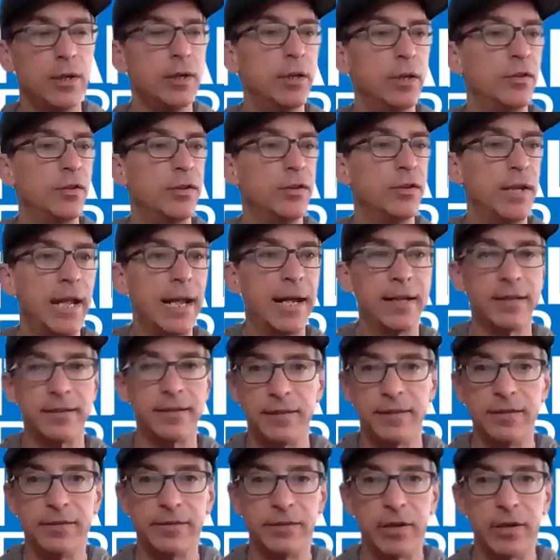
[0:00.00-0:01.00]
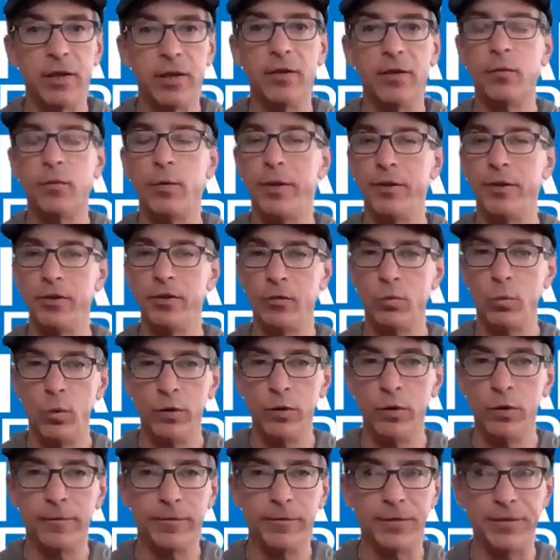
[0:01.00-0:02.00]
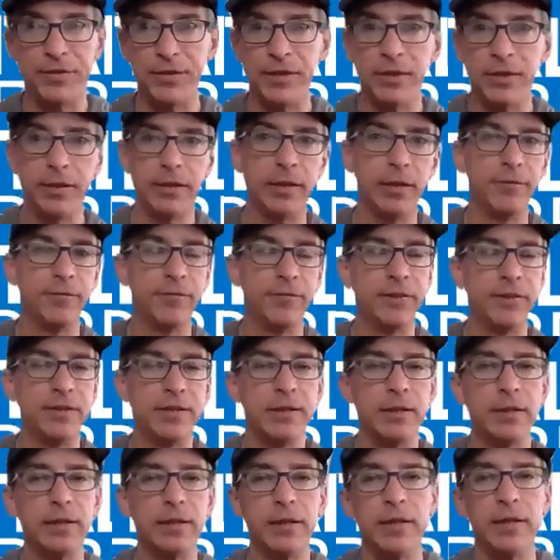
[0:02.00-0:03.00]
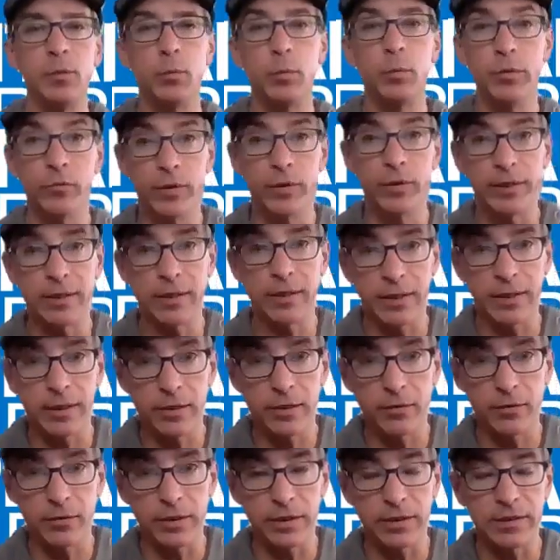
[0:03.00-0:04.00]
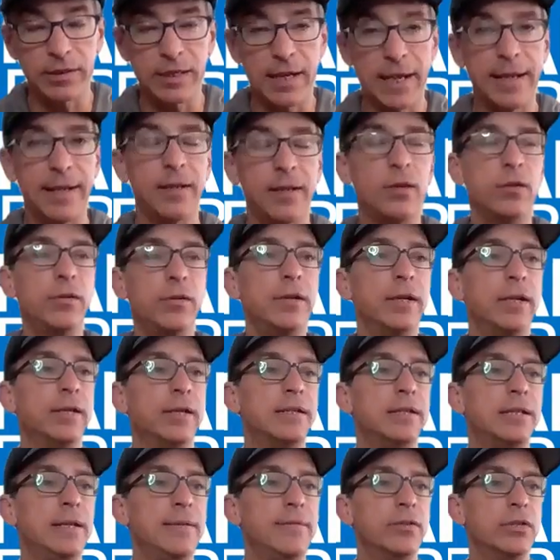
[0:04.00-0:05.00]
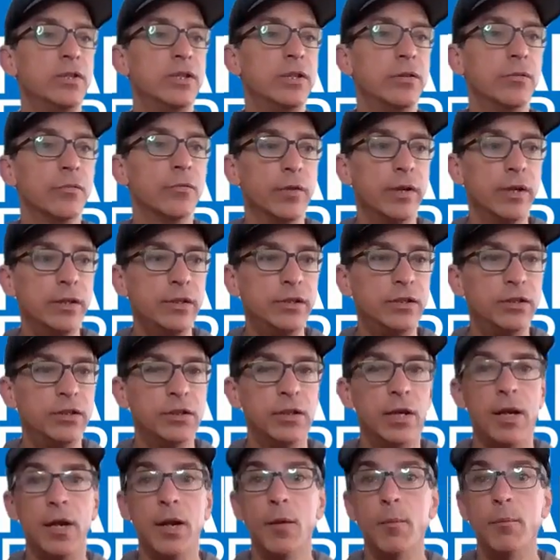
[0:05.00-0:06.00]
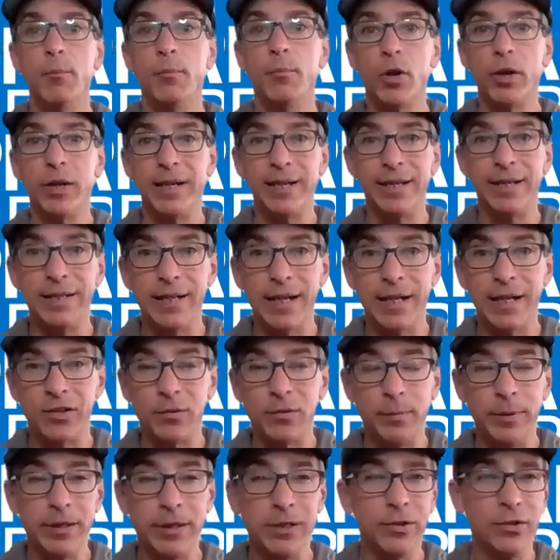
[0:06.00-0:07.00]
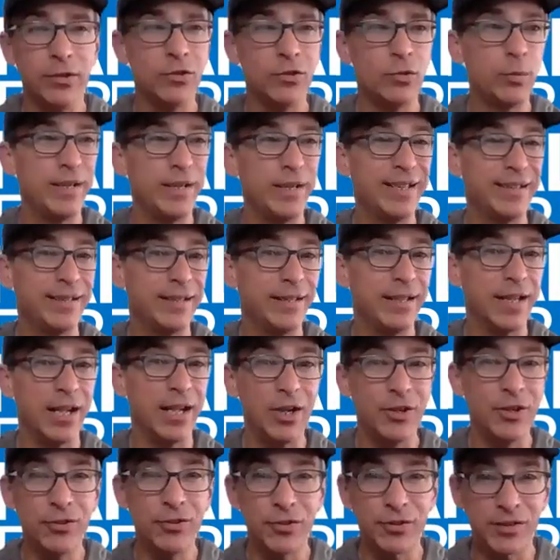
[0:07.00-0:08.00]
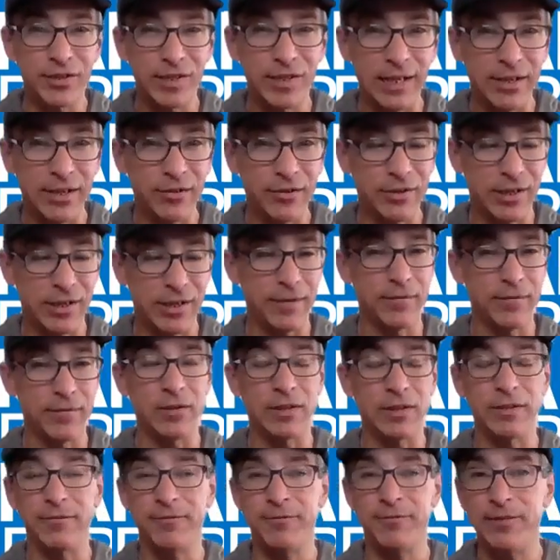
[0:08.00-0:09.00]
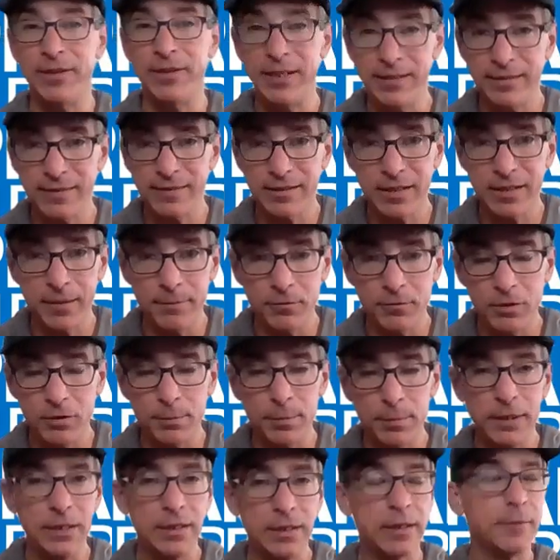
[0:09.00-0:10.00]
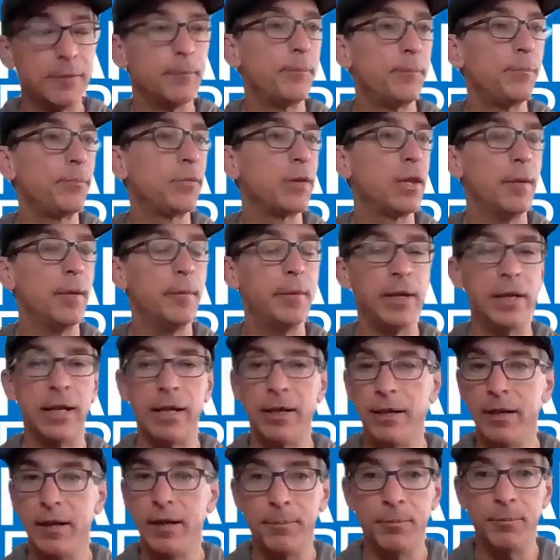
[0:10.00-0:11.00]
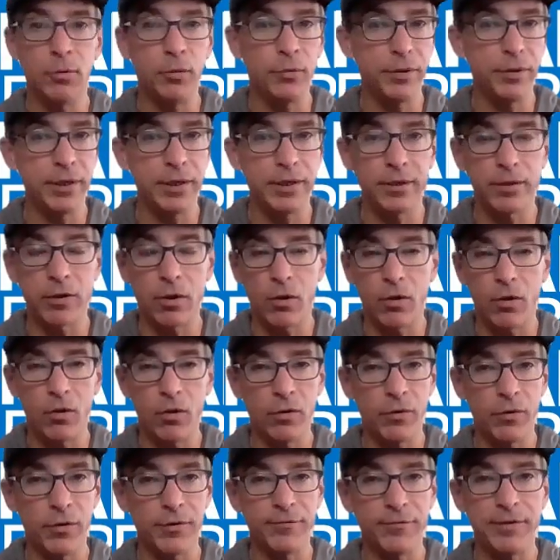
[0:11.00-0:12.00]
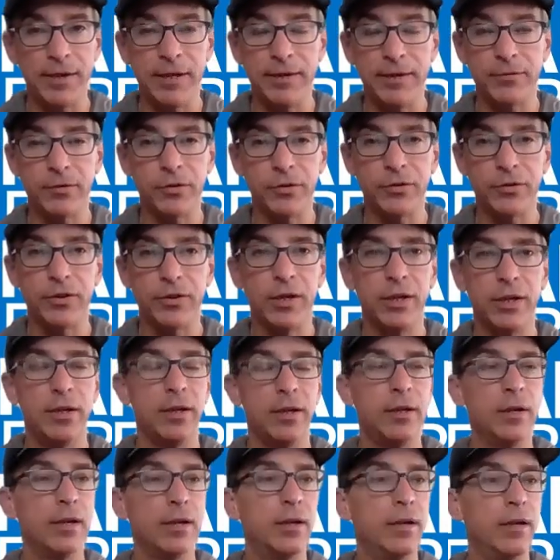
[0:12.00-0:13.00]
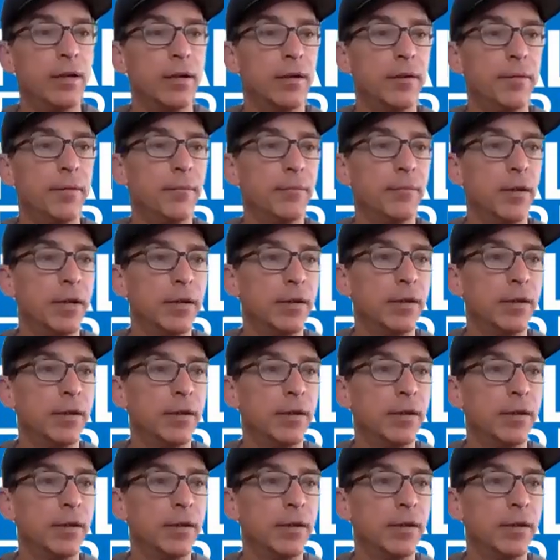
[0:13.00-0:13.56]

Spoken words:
snacks and stuff. We had this wonderful facility we rented here in town at Stevenson Ridge, brought in guest speakers. We had the Undersecretary of Defense come speak. I mean, I pulled in all the favors. Dom